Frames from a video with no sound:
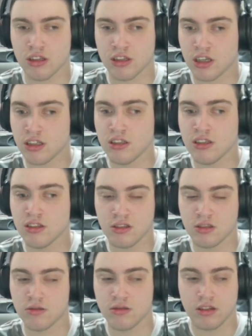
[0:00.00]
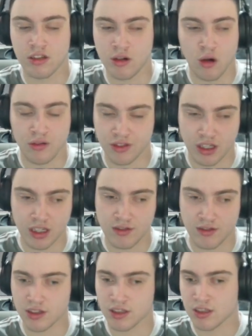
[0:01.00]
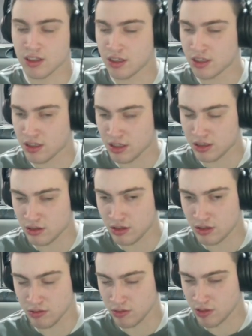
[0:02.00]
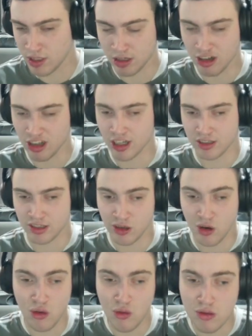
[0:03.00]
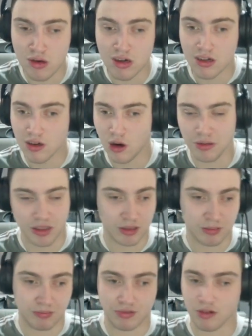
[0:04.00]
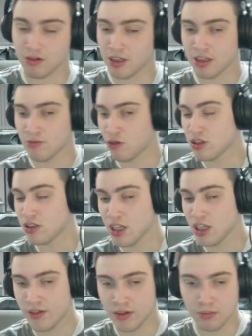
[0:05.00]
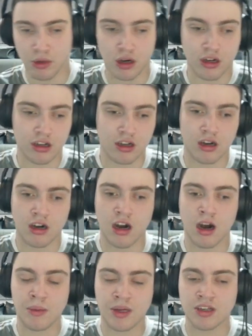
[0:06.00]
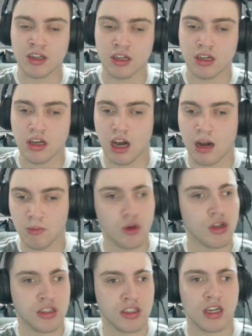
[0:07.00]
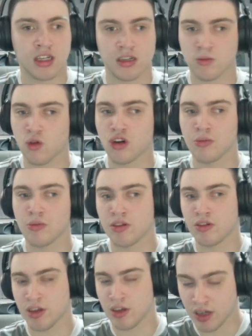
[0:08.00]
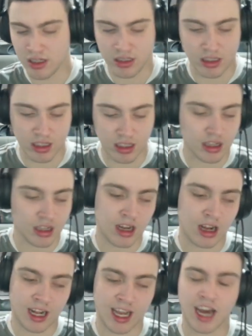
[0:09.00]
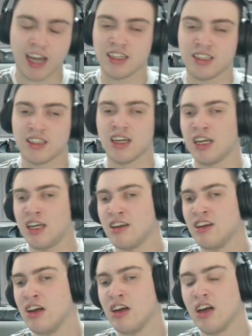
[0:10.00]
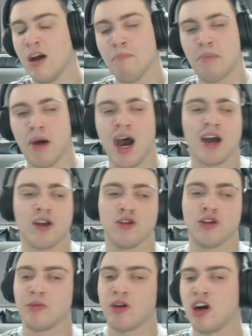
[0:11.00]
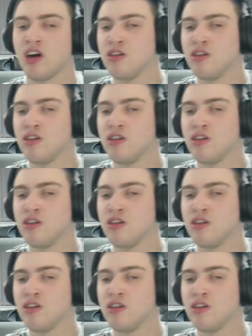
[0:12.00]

decision. So the offside for the equalising goal, obviously it's brilliant. It wasn't given, but I mean, I'm going to sit here and I'm going to be realistic. Yeah, I can't sit here and batter on about how